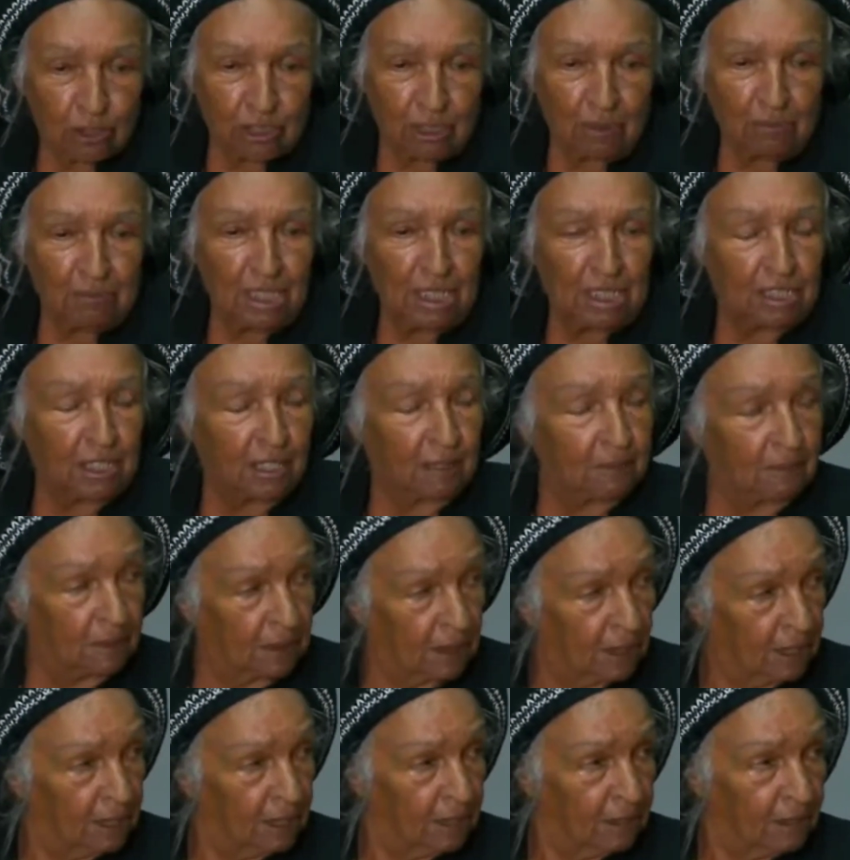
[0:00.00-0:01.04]
was a medium.
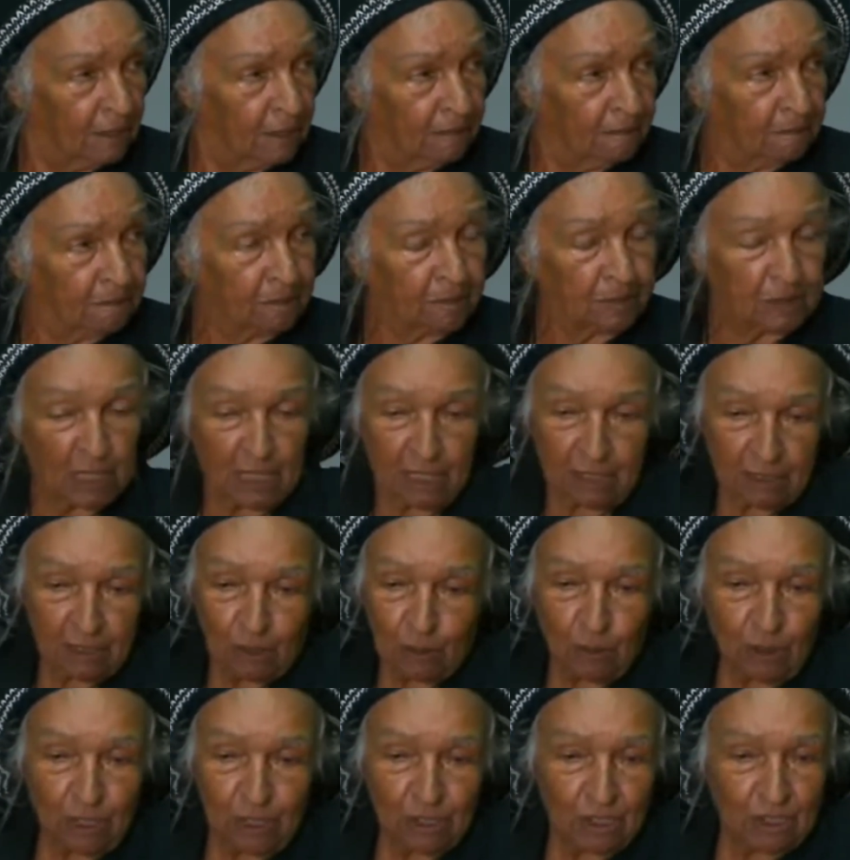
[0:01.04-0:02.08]
It
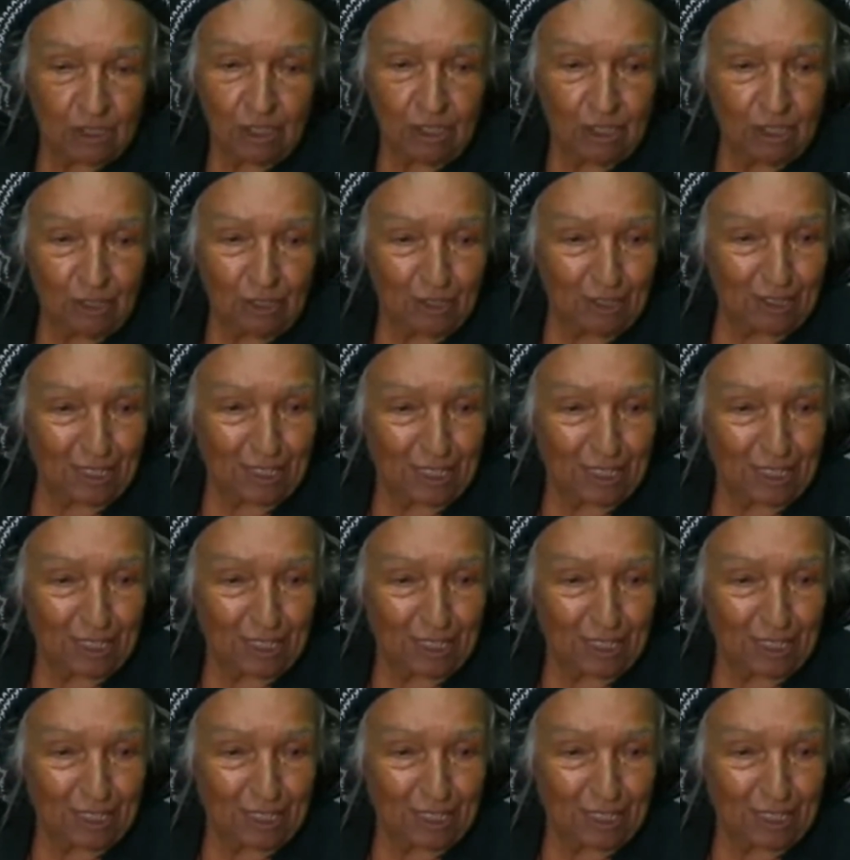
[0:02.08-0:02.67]
was, you know,